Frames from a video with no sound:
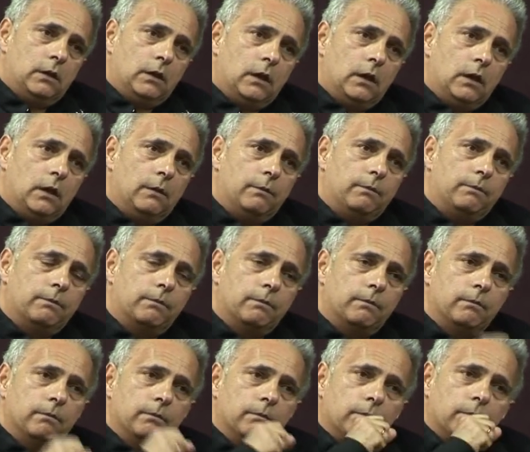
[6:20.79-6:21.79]

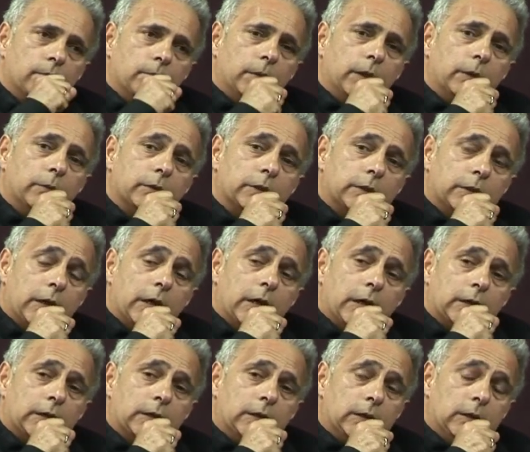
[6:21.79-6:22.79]
But it was
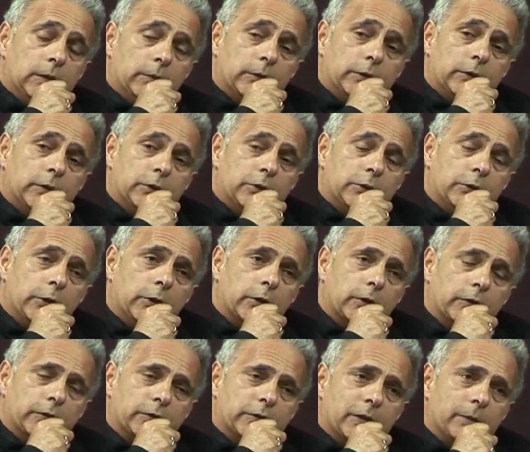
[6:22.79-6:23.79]
that. It was the
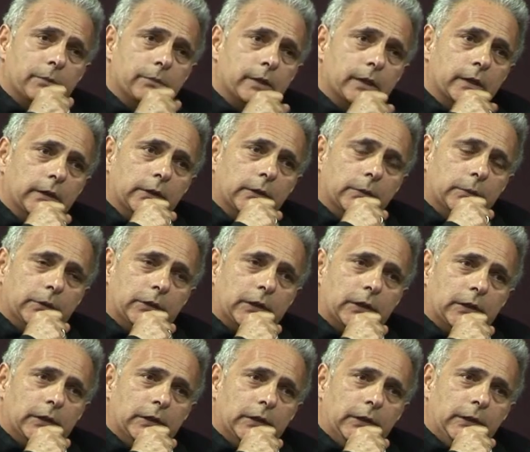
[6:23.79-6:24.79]
shock of something that
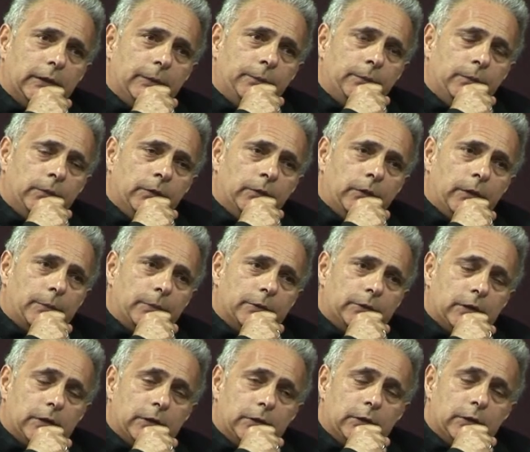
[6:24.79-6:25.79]
suddenly
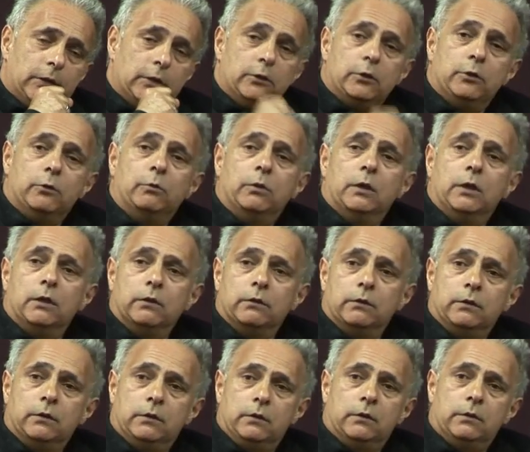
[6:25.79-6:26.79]
represented a new world
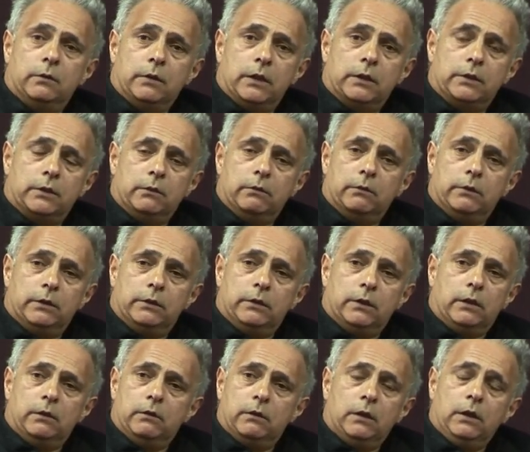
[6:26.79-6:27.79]
to us. That was
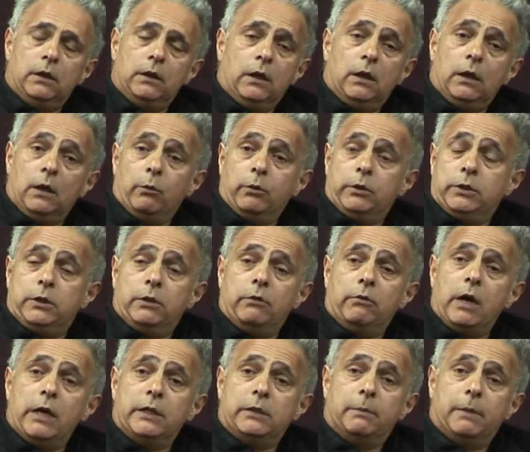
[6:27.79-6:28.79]
it. And I wanted to
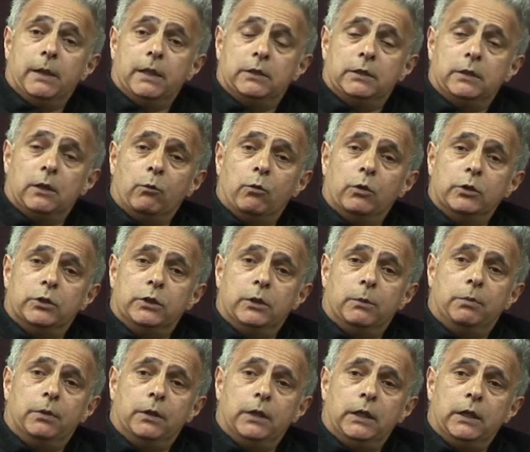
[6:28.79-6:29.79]
write about it. I wanted to
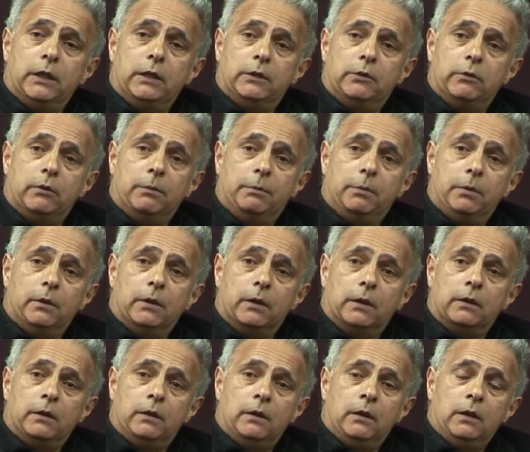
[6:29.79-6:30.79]
put it into a
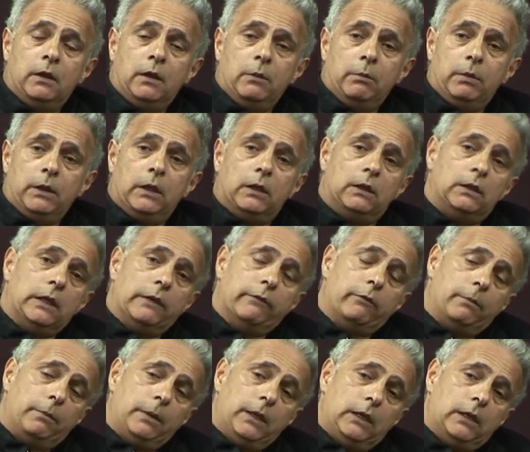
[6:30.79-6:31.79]
book. But it had
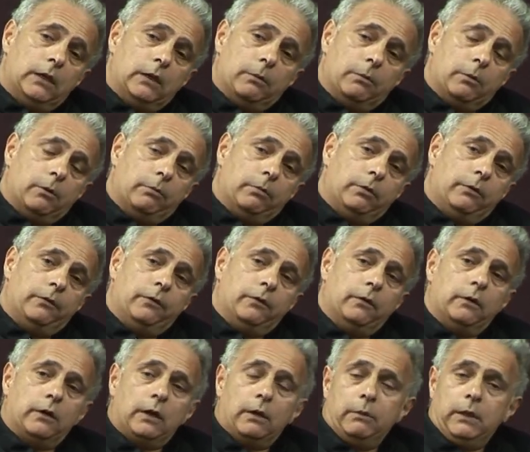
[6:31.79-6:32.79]
never been in a book
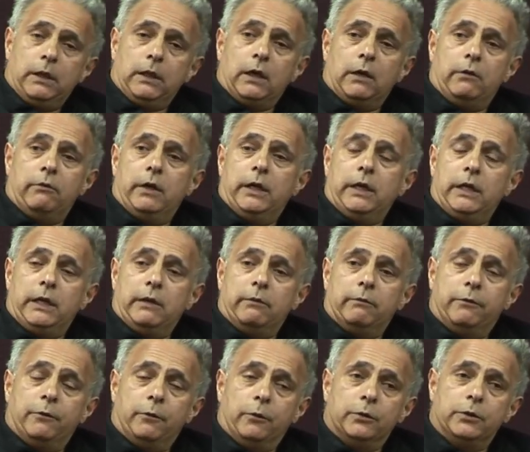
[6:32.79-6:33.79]
before. I mean, I read E.M.
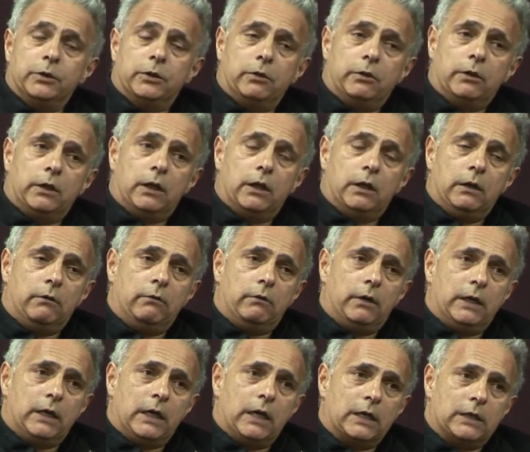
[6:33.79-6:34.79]
Forster, and I
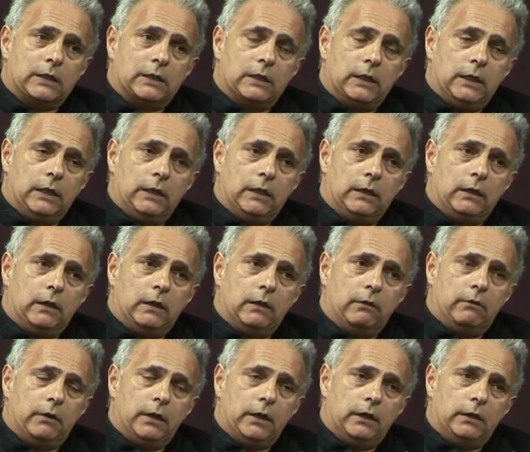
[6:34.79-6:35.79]
read Huxley, and I
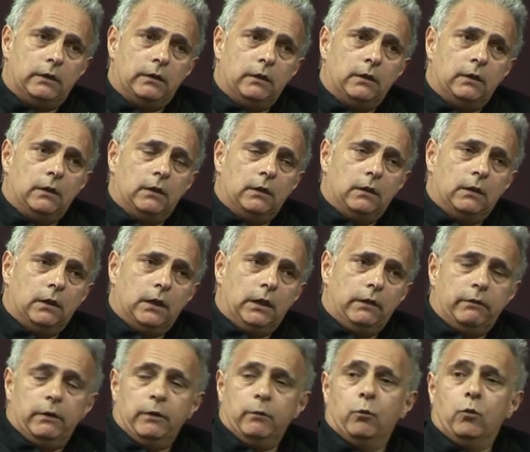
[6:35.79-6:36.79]
read
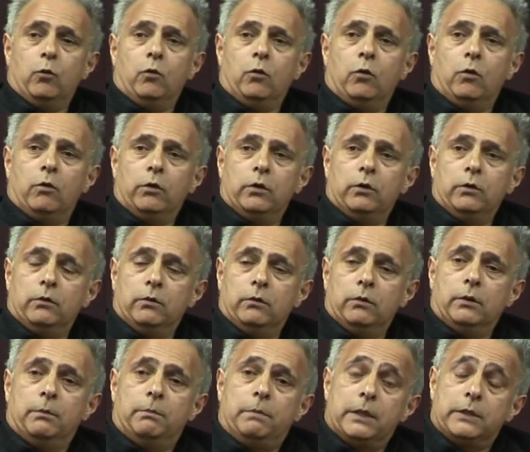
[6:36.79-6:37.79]
Evelyn Waugh, and
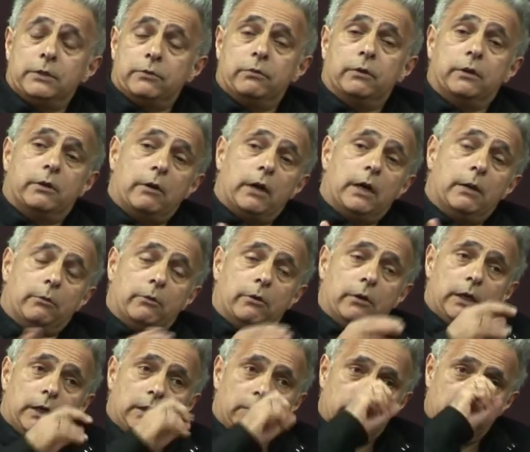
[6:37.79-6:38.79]
all the best Graham
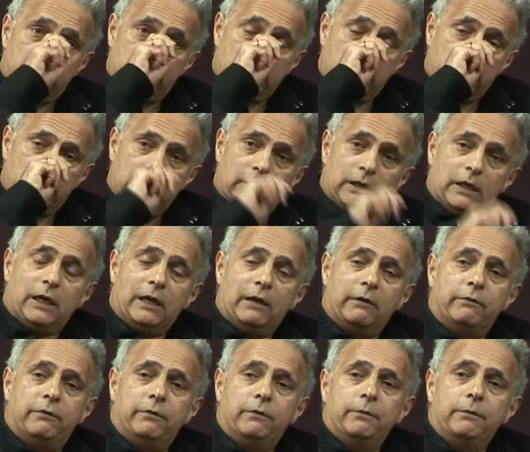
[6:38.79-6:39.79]
Greene, but they didn't
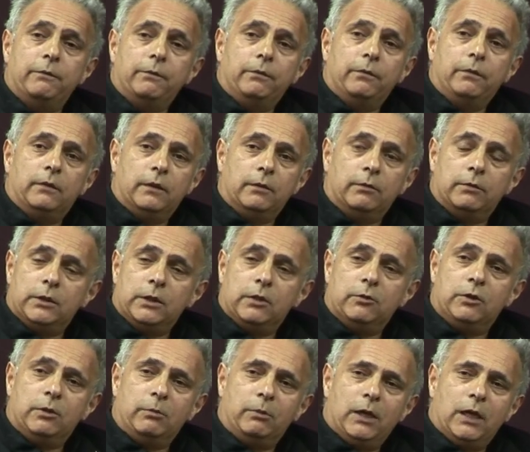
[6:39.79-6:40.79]
have... There was no
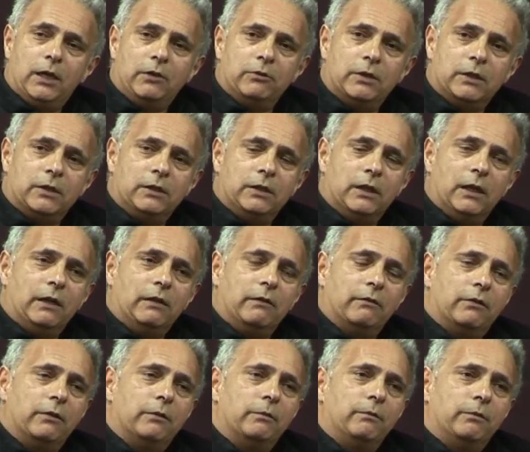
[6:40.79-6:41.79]
Jimi Hendrix in any
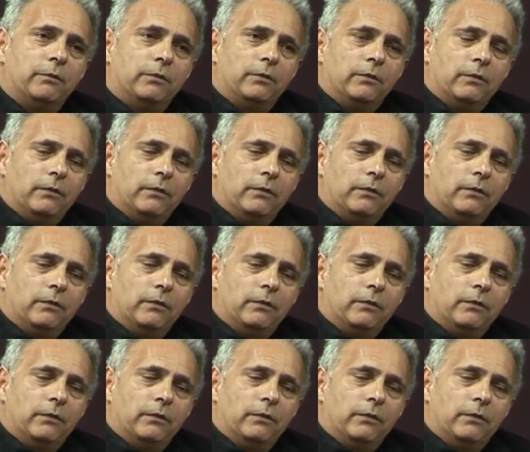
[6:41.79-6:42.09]
of them.